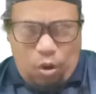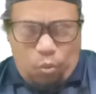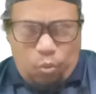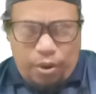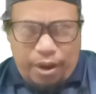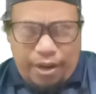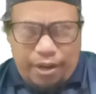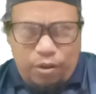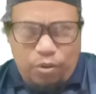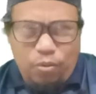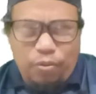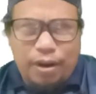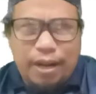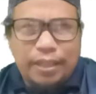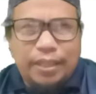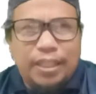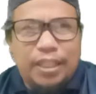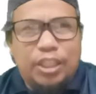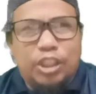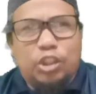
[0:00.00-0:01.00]
When you
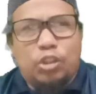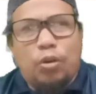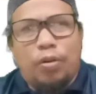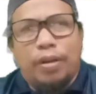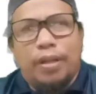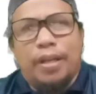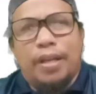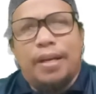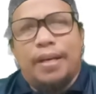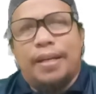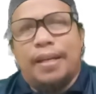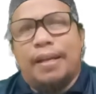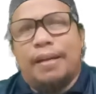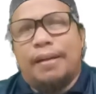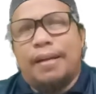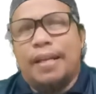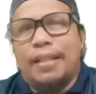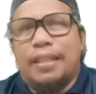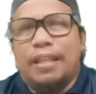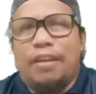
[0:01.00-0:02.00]
writing a story,
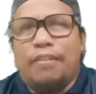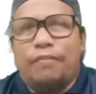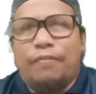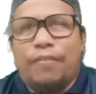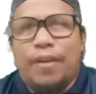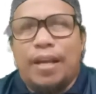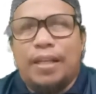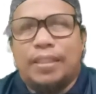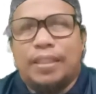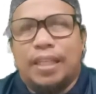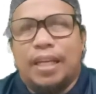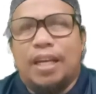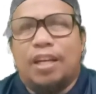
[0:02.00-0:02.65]
narrate events